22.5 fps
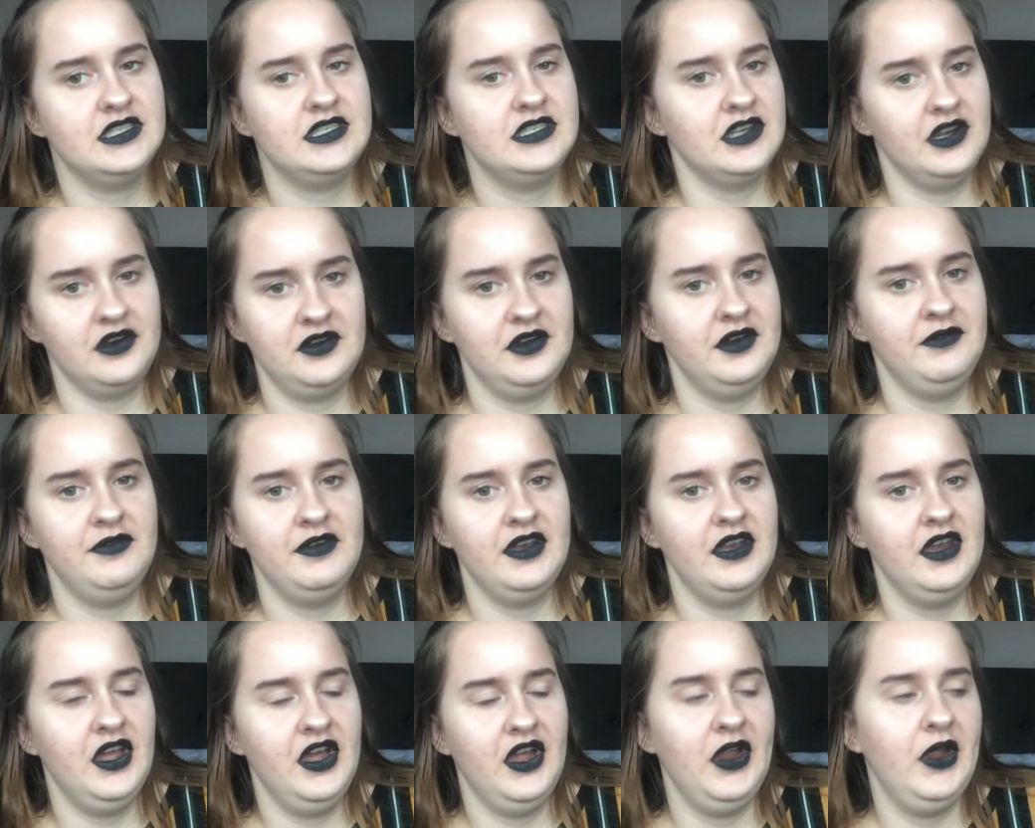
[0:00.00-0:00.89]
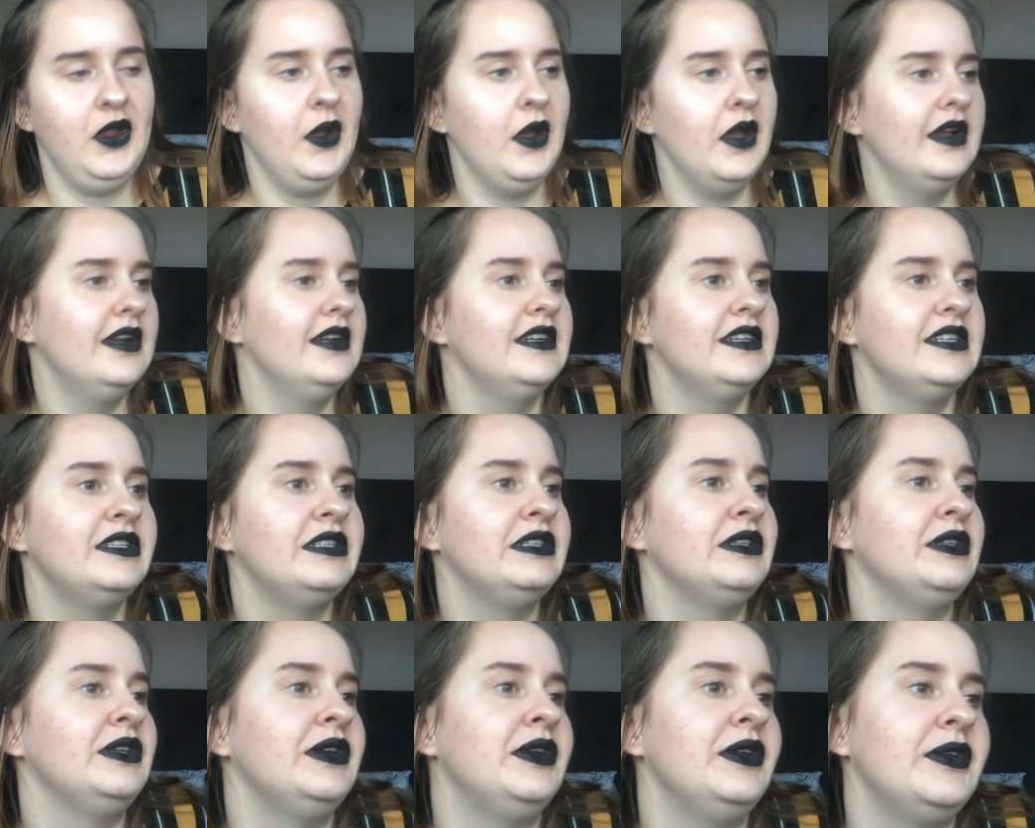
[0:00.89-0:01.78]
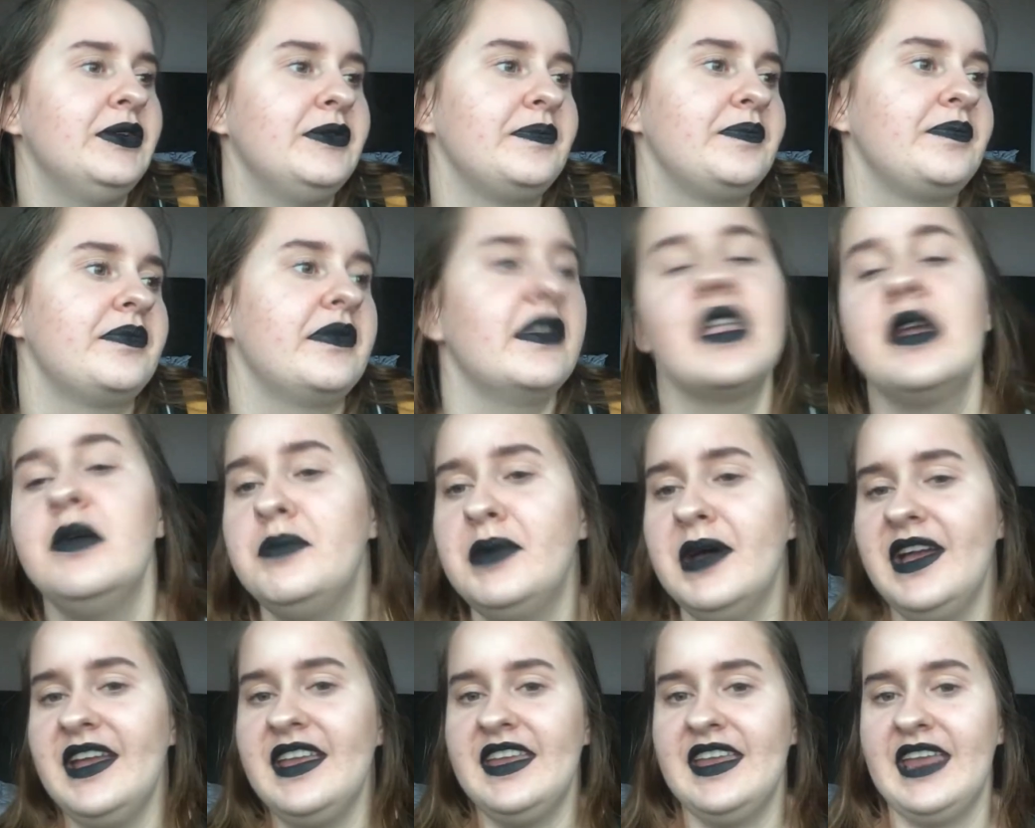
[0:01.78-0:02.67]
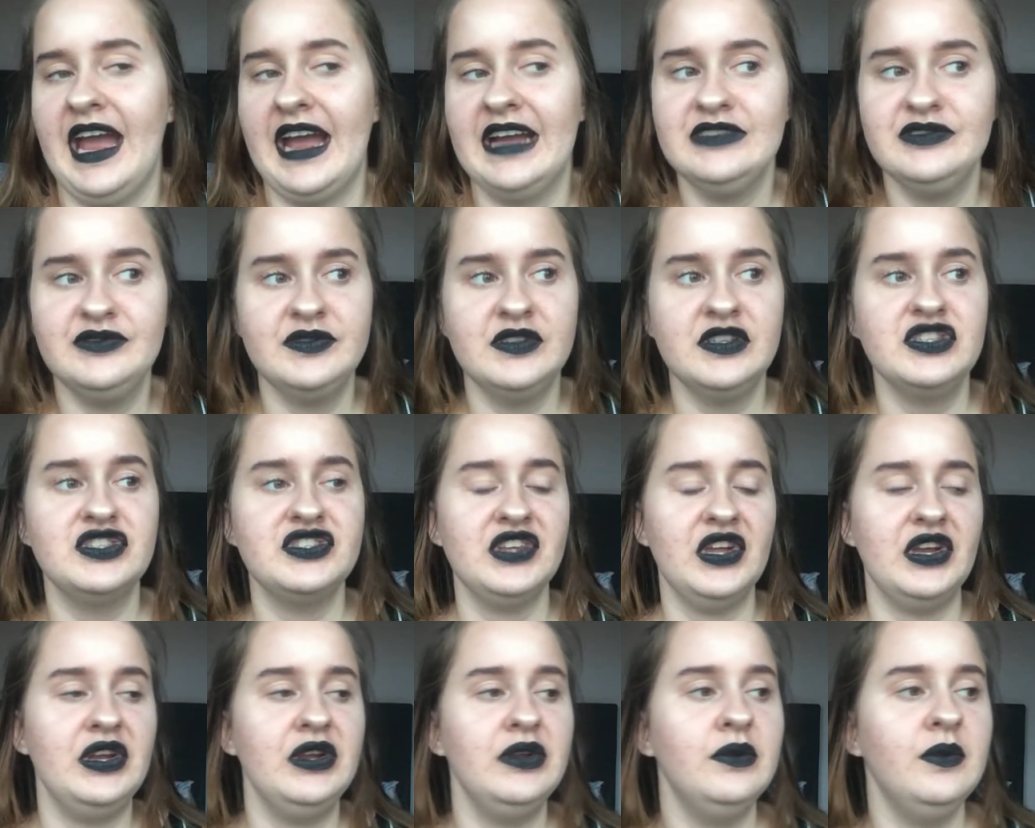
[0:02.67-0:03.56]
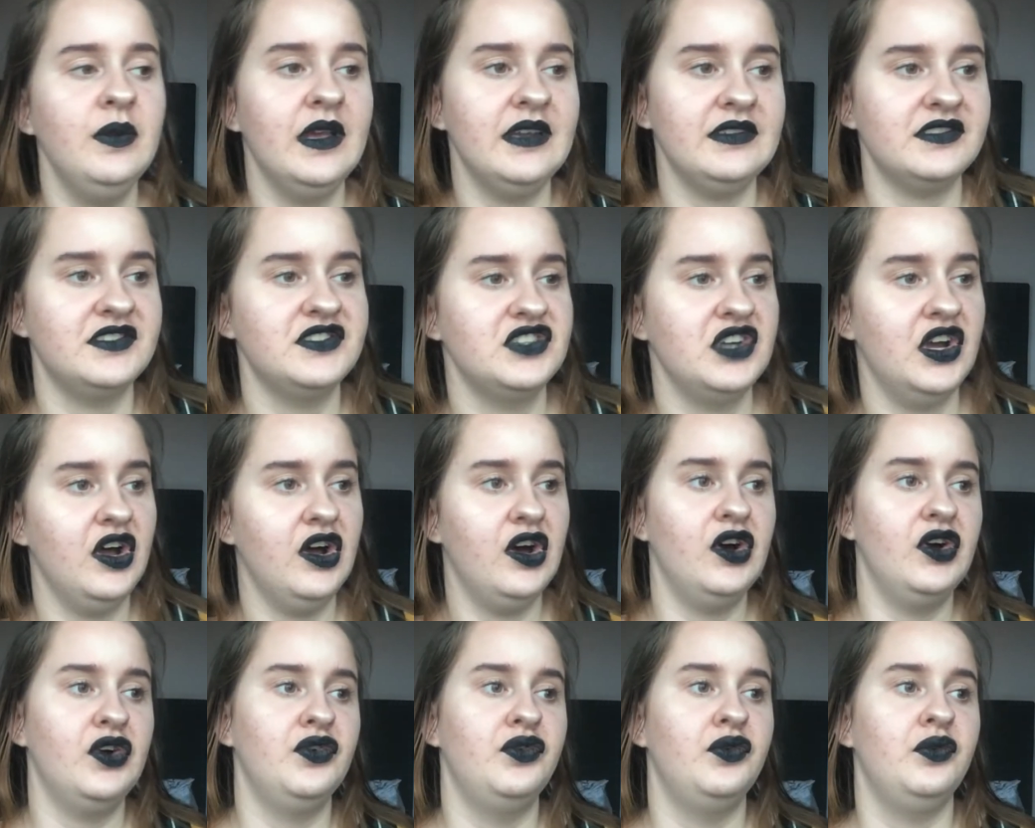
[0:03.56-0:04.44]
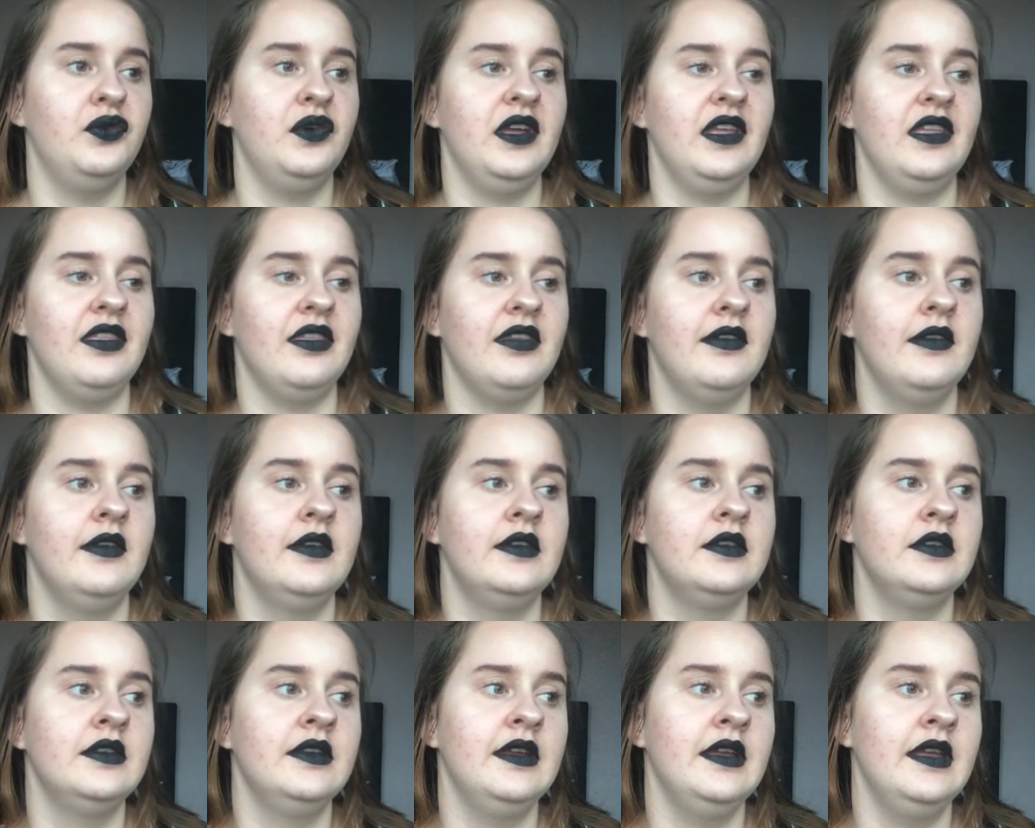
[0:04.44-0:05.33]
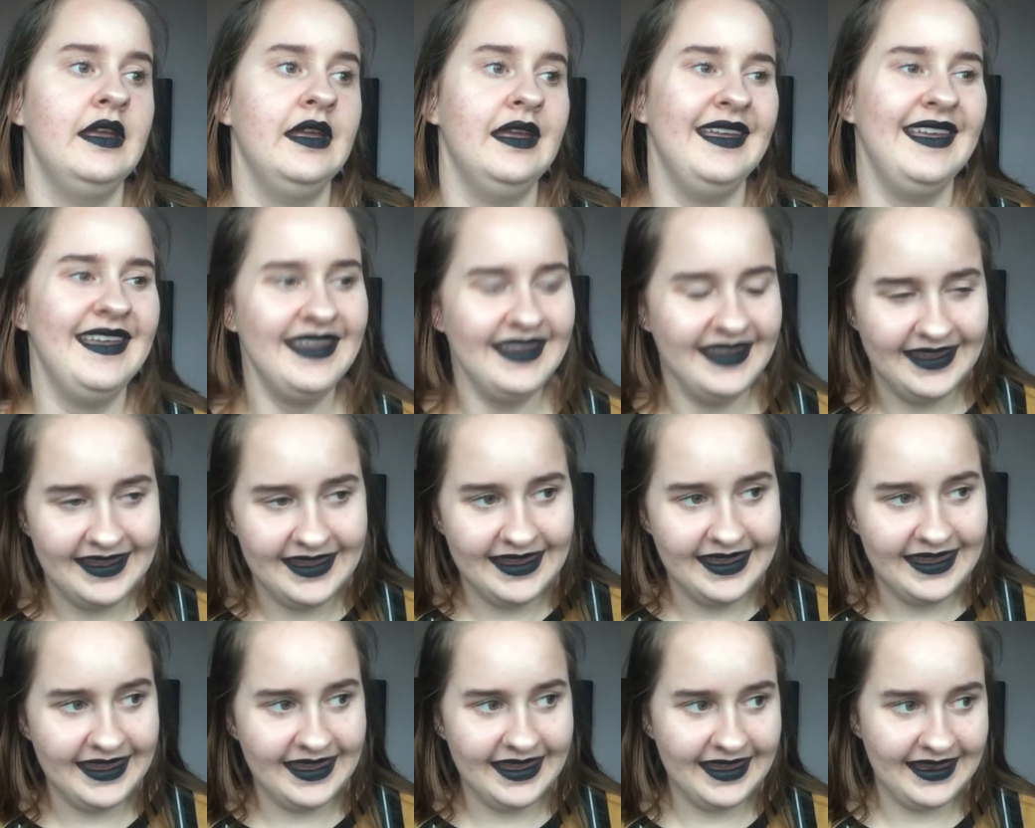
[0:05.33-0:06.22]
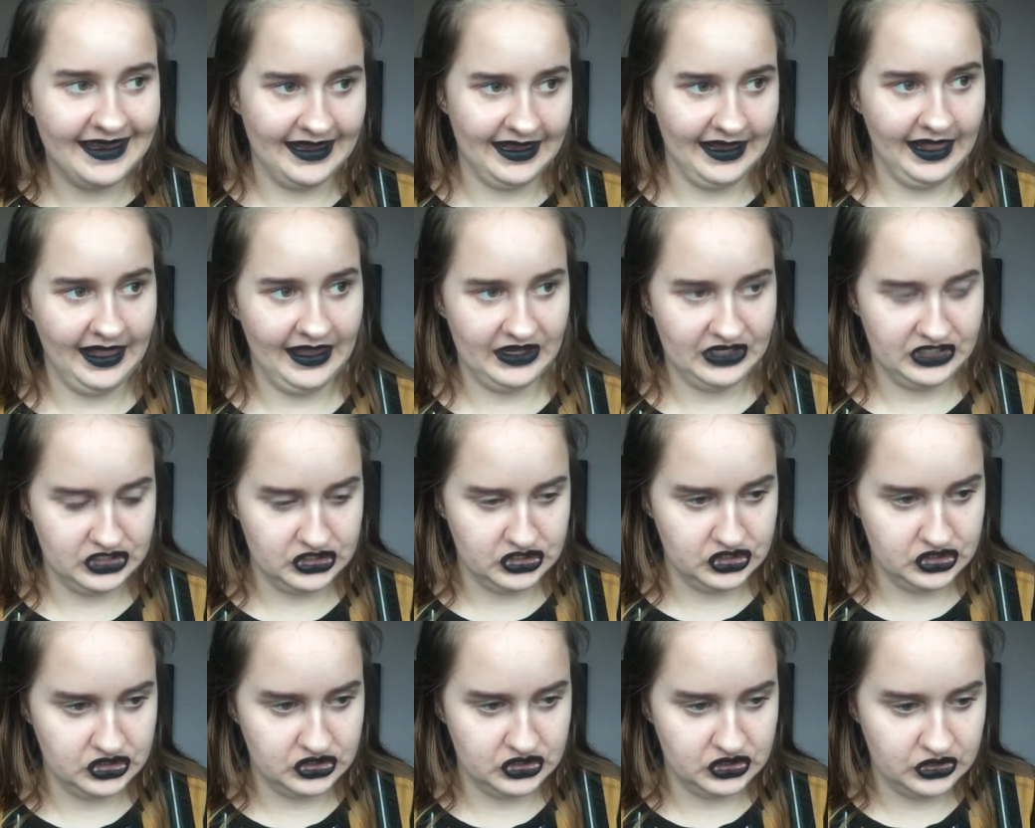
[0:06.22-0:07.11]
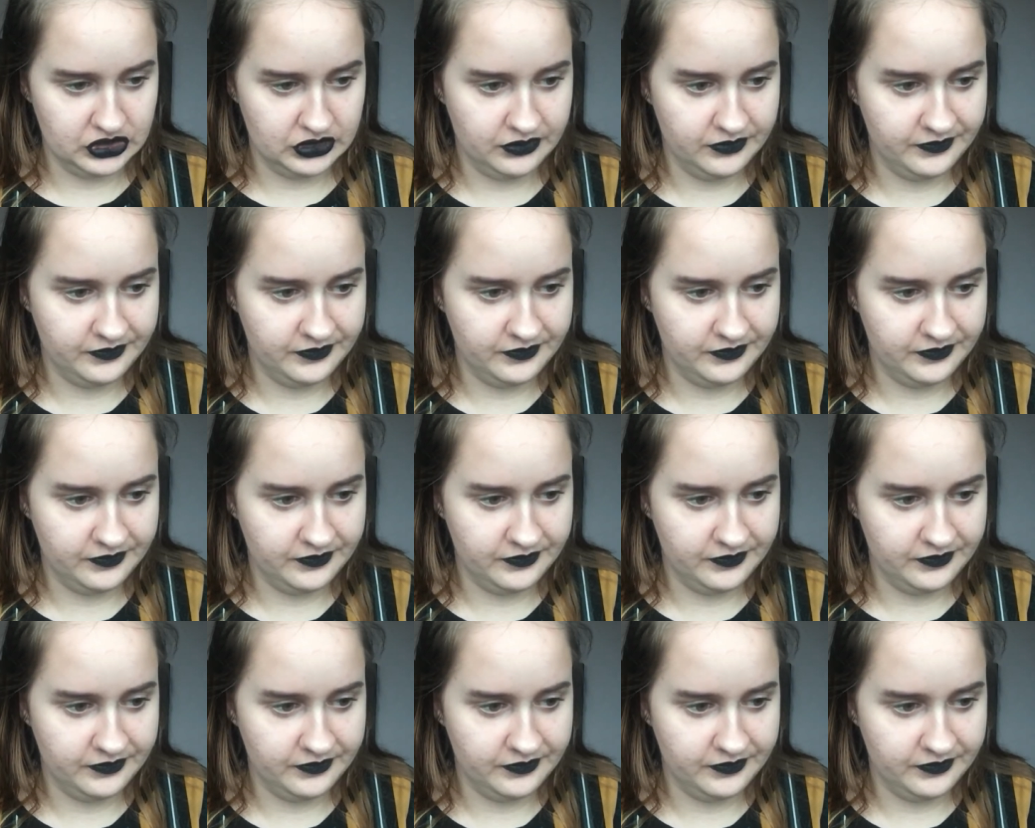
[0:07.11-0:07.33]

Don't even know. But yeah, so let's start off with English.